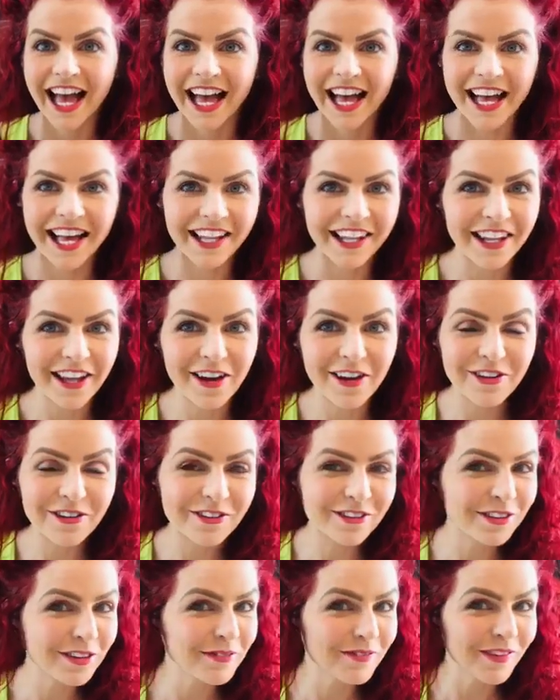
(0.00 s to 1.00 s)

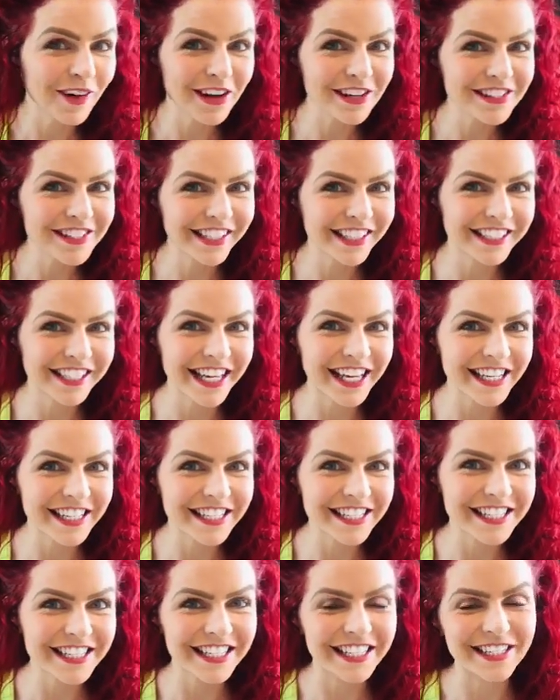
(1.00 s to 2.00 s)
Hello Cromarty
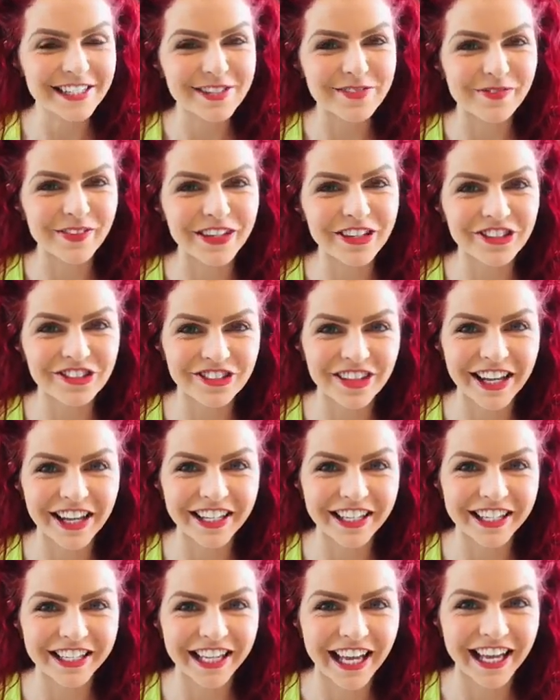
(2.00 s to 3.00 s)
cadets, it's me
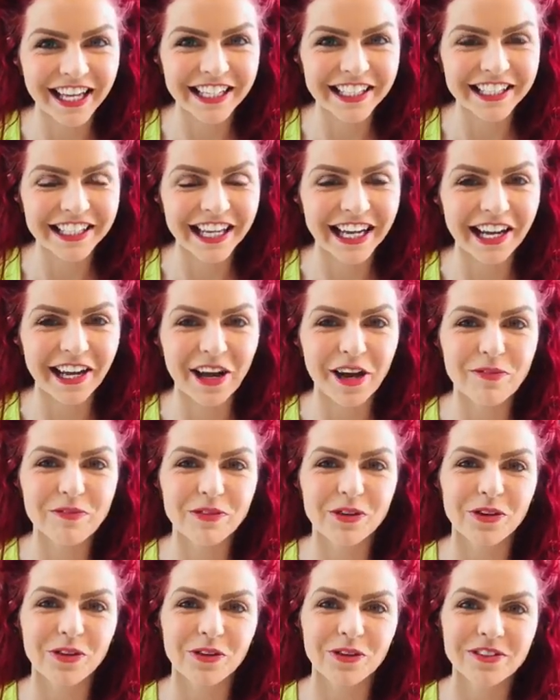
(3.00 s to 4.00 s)
Shelley again. I
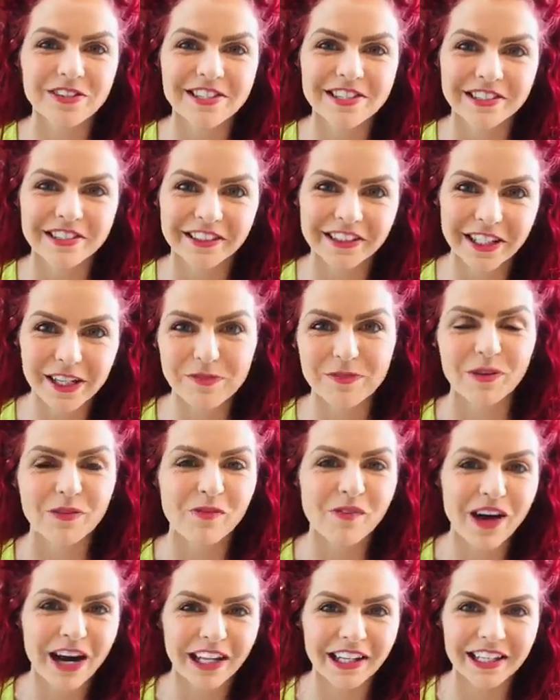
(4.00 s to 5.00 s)
hope you're all still
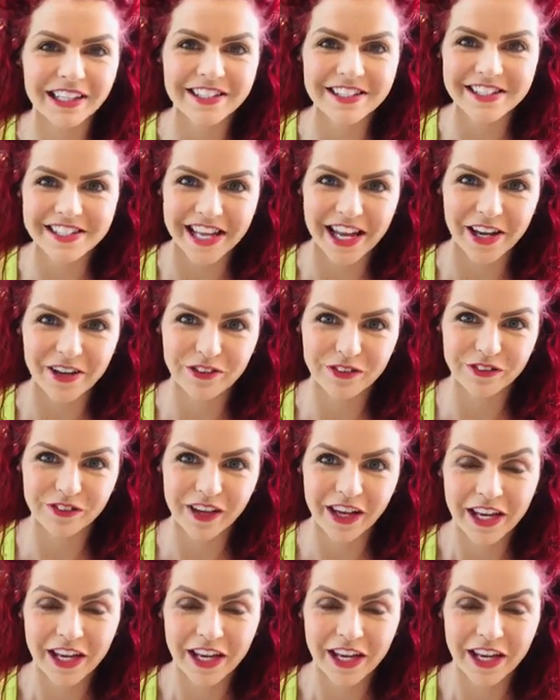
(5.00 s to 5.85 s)
keeping well and safe.